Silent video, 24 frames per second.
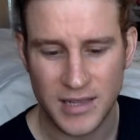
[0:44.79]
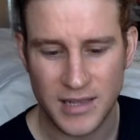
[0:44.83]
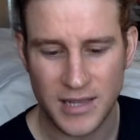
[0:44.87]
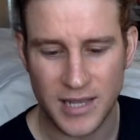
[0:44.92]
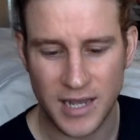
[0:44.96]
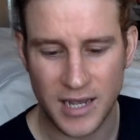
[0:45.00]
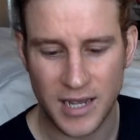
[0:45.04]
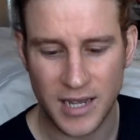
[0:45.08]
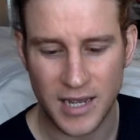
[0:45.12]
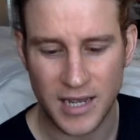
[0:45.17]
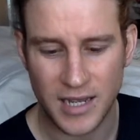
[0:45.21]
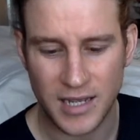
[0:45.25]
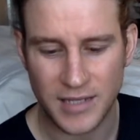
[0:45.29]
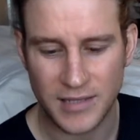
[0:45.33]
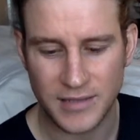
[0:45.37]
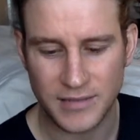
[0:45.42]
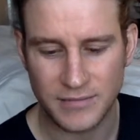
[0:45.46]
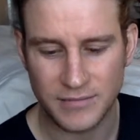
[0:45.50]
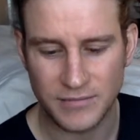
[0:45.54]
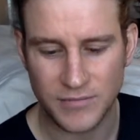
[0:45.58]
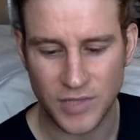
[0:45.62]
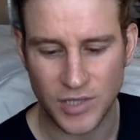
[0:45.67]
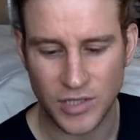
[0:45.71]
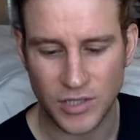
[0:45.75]

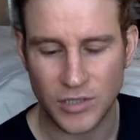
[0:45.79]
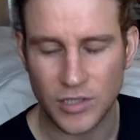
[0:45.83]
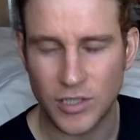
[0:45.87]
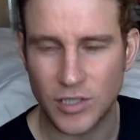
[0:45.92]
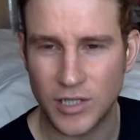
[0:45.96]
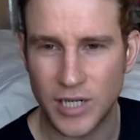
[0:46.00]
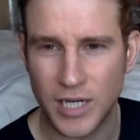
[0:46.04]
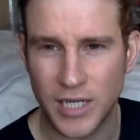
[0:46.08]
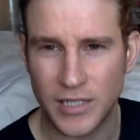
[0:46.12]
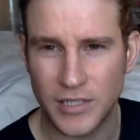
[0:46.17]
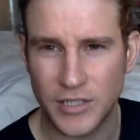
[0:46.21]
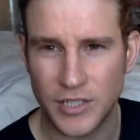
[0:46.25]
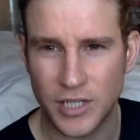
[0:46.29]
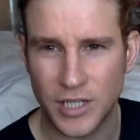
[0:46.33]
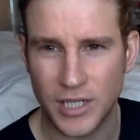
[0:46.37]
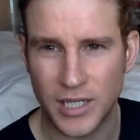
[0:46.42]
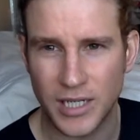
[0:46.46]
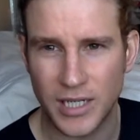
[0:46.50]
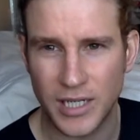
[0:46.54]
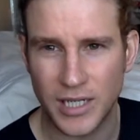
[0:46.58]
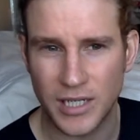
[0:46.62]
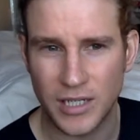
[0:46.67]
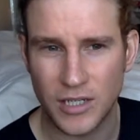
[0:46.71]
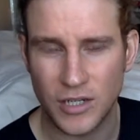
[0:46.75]
than you're
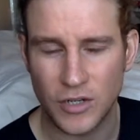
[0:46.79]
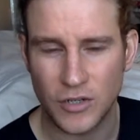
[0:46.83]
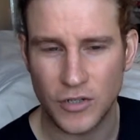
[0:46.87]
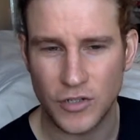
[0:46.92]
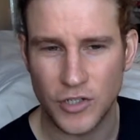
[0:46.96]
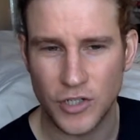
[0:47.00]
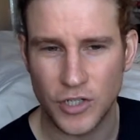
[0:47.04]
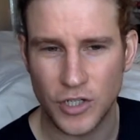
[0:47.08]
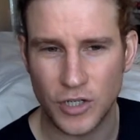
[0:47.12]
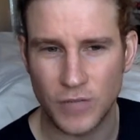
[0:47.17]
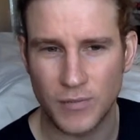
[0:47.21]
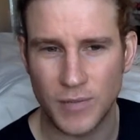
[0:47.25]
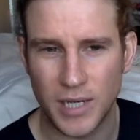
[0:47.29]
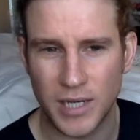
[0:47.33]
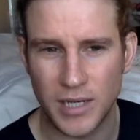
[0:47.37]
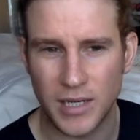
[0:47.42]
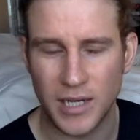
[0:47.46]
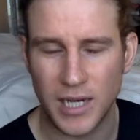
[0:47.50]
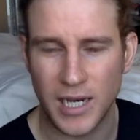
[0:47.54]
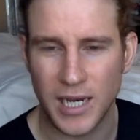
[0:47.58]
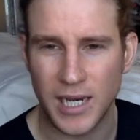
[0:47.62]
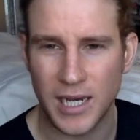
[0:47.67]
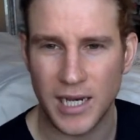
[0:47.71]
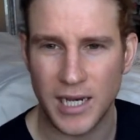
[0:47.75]
actually consuming
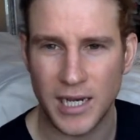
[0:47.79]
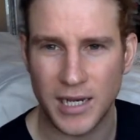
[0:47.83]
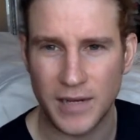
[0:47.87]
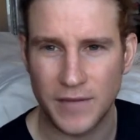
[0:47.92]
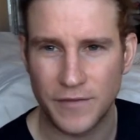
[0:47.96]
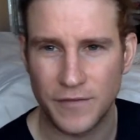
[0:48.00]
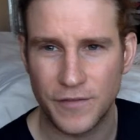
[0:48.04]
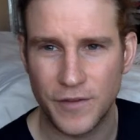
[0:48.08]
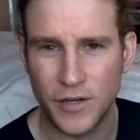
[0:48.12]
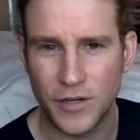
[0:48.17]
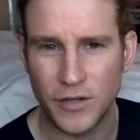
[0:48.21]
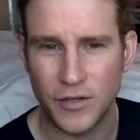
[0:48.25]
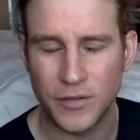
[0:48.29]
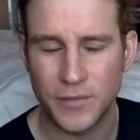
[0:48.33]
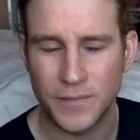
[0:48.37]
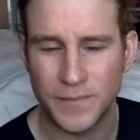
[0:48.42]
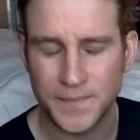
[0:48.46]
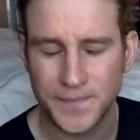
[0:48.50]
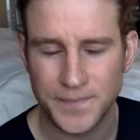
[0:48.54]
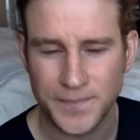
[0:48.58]
in food.